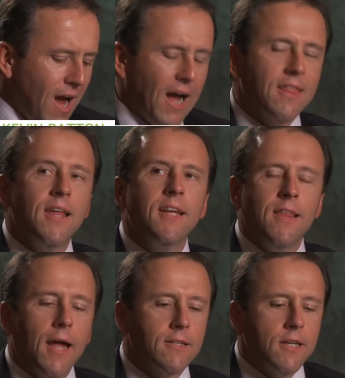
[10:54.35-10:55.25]
I think
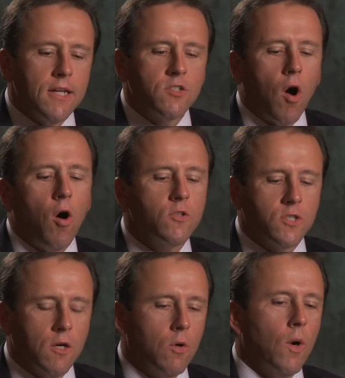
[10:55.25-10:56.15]
that it's
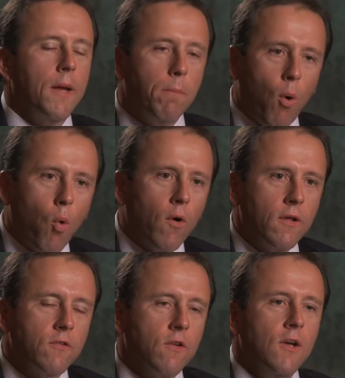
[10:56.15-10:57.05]
also
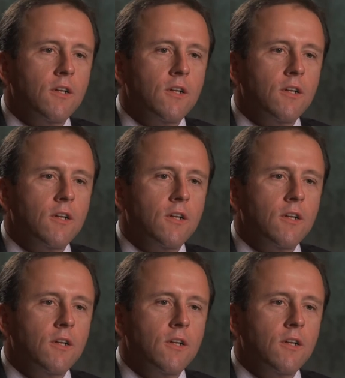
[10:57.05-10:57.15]
important